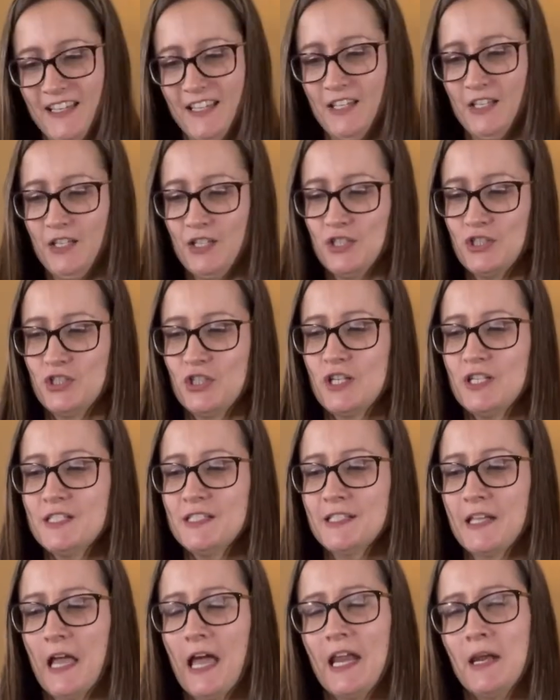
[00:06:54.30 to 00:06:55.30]
You just
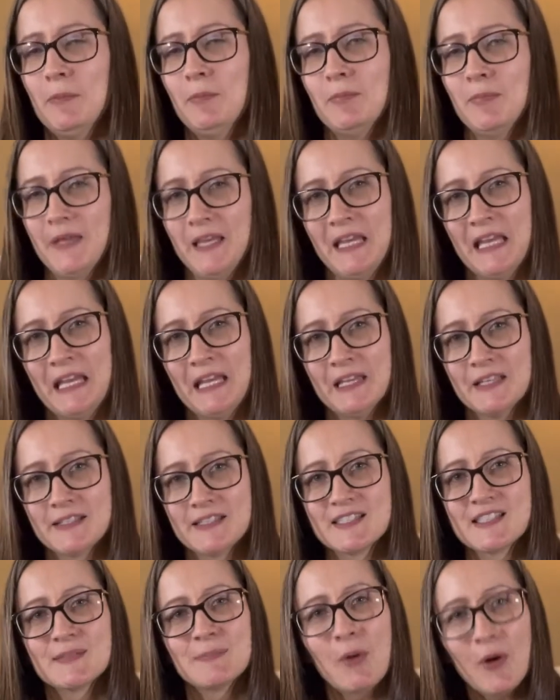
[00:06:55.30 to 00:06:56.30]
gotta be
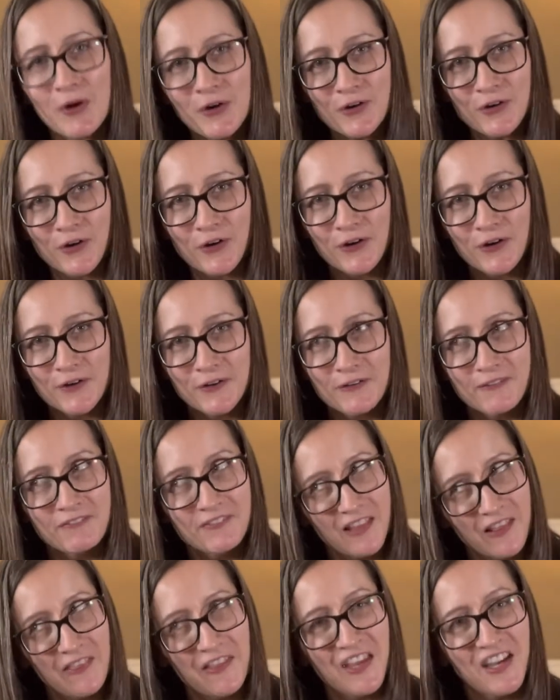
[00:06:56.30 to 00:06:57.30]
smarter
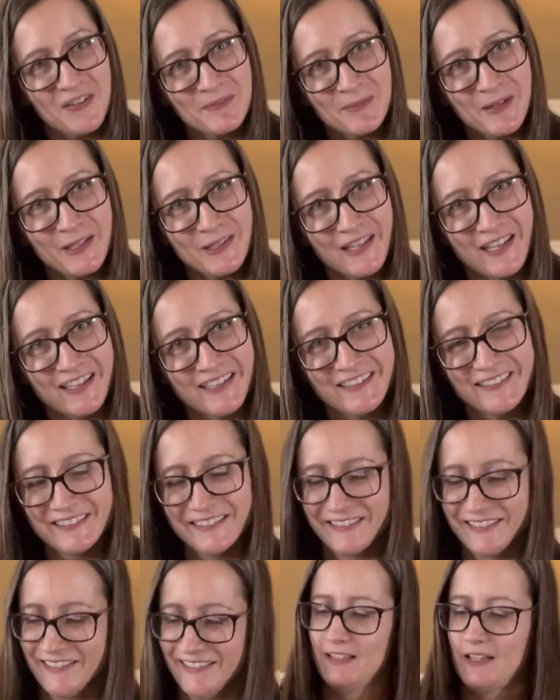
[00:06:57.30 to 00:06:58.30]
than the umbrella.
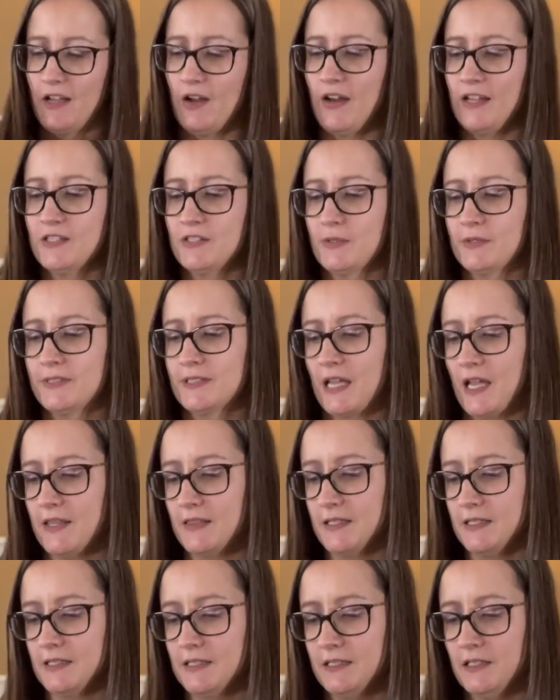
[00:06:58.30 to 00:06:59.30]
All right, so it's got
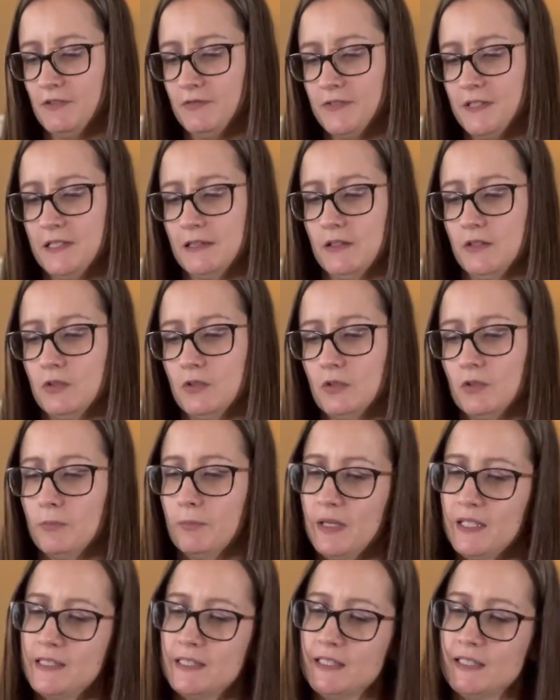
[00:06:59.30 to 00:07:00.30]
this nifty little
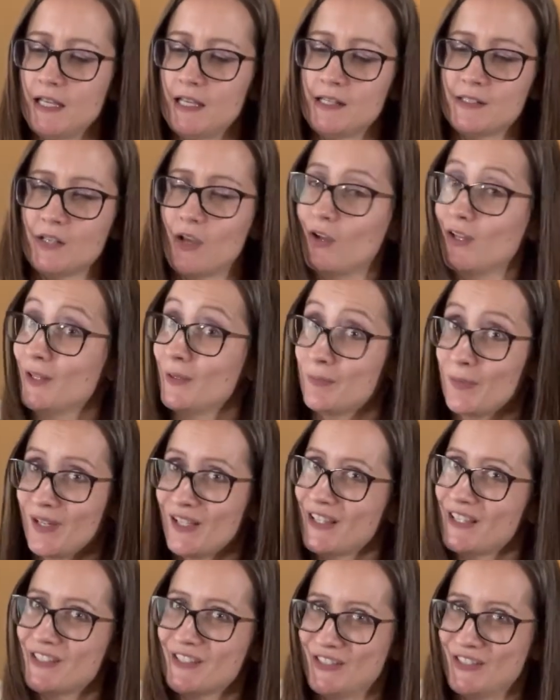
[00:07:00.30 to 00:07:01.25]
button, as all umbrellas